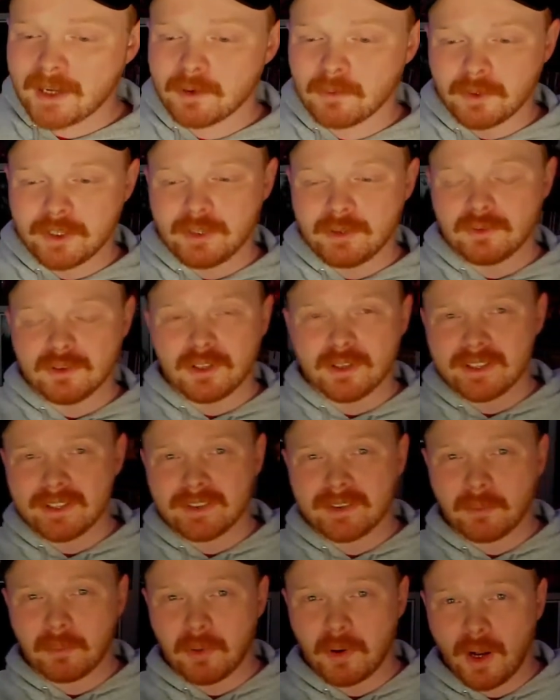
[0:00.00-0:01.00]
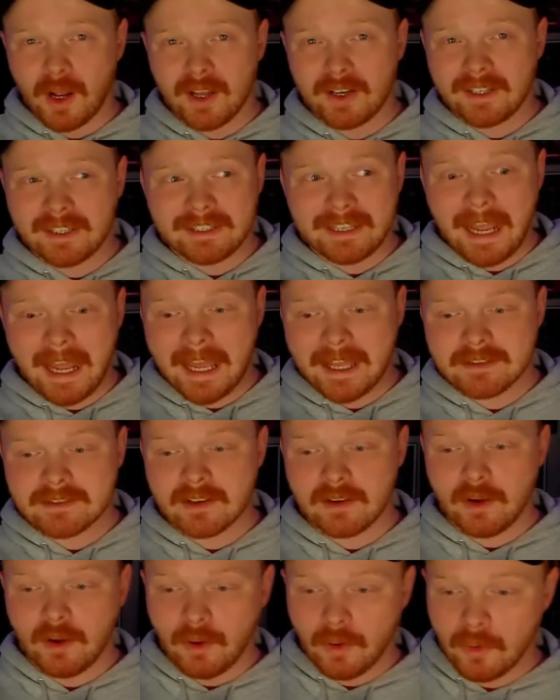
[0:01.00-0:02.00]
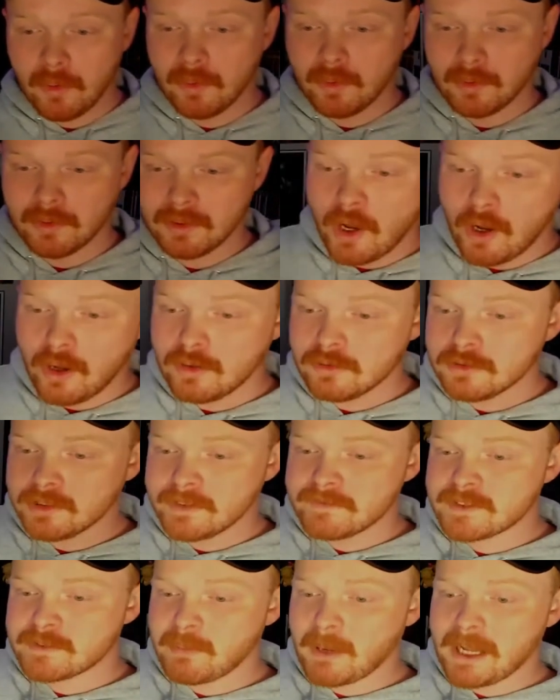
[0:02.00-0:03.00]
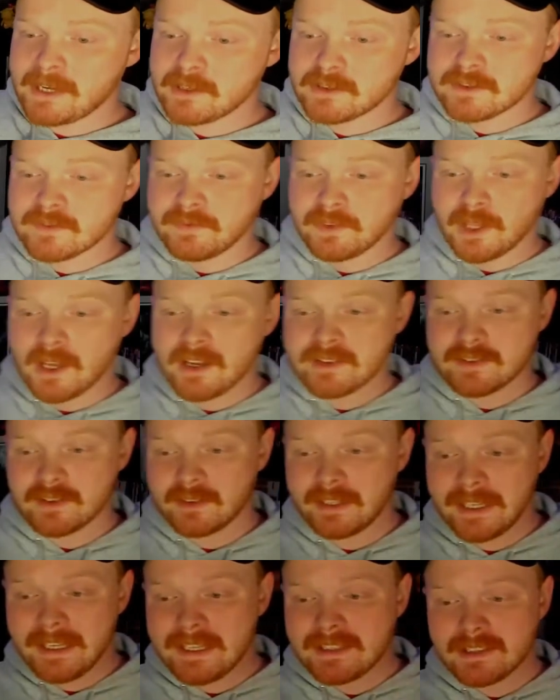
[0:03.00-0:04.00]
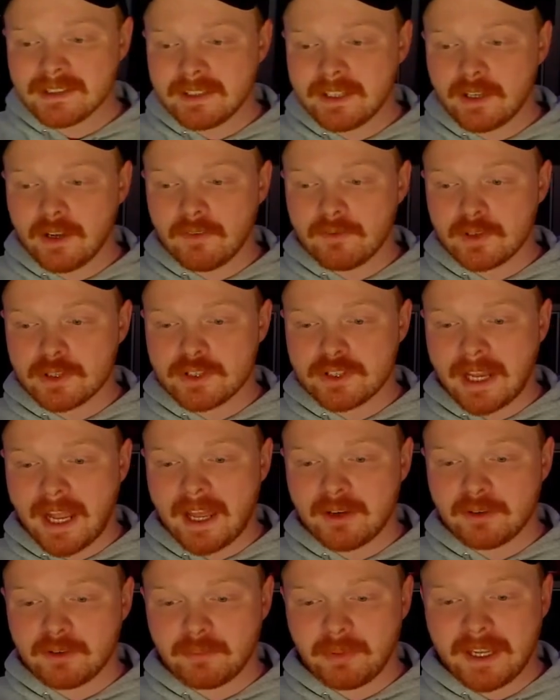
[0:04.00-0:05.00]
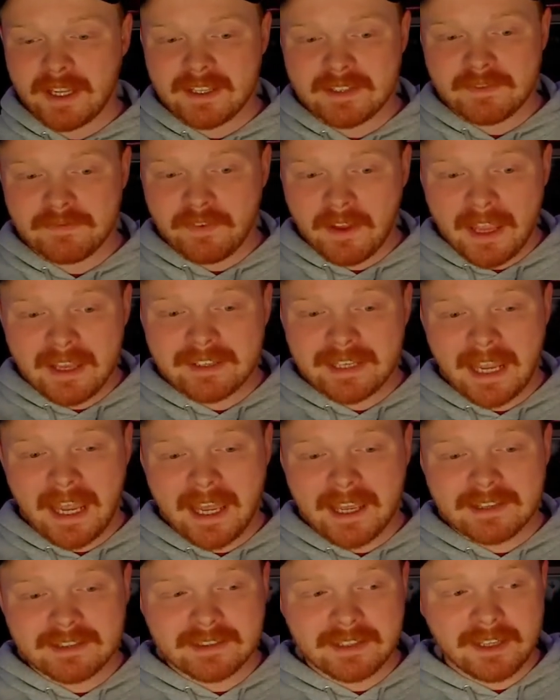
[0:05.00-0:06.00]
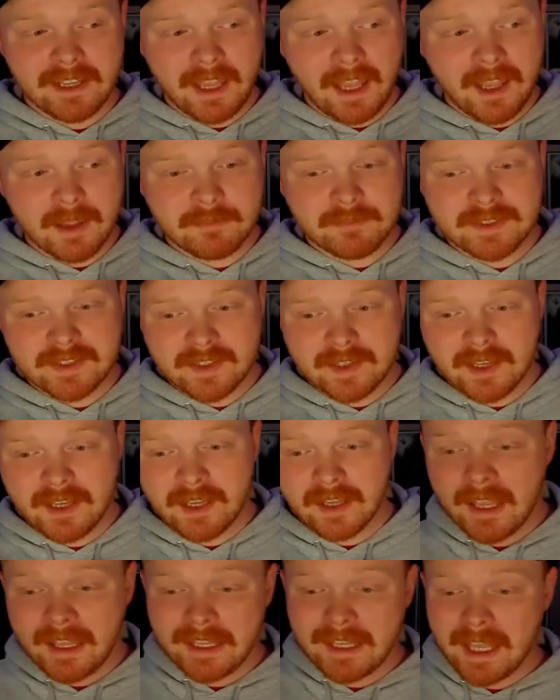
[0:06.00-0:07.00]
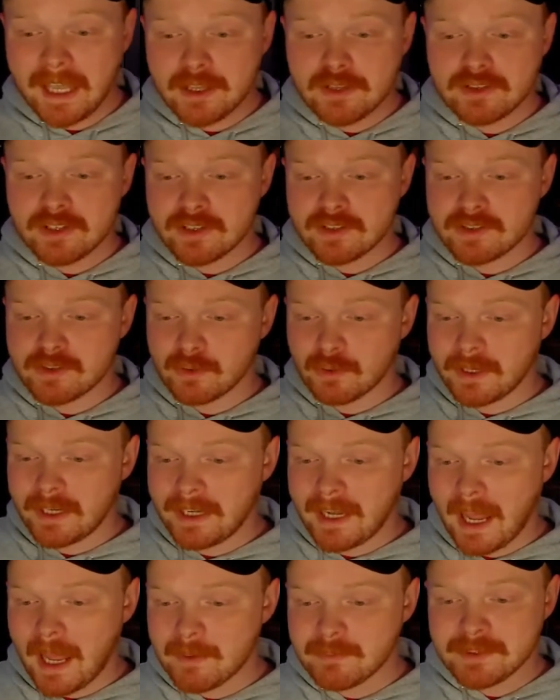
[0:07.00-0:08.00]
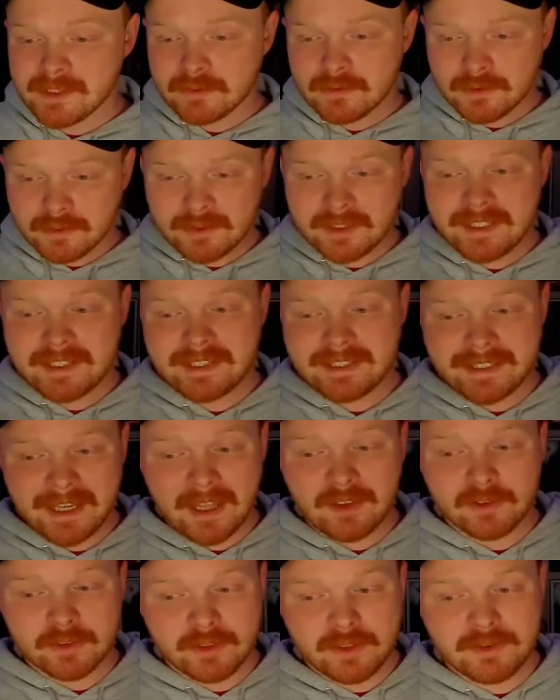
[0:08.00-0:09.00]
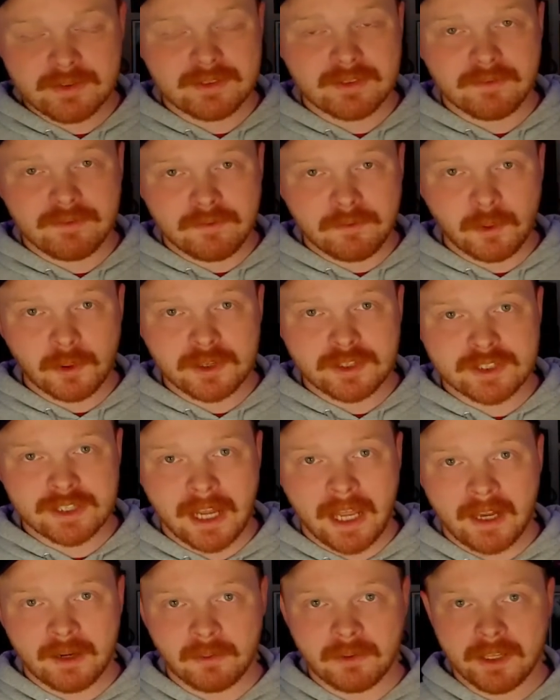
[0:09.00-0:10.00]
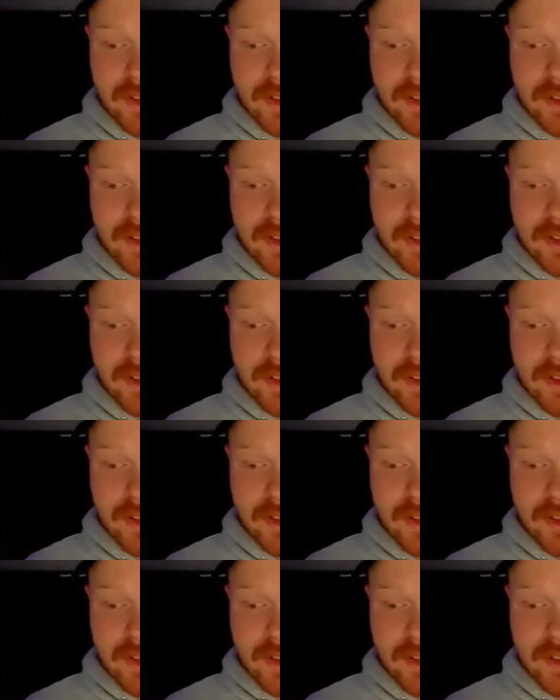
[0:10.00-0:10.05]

when you look at the product as a whole. All of Spider's flaws are easily overshadowed by its fantastic MC, engaging story, and absolutely stellar use of foreshadowing.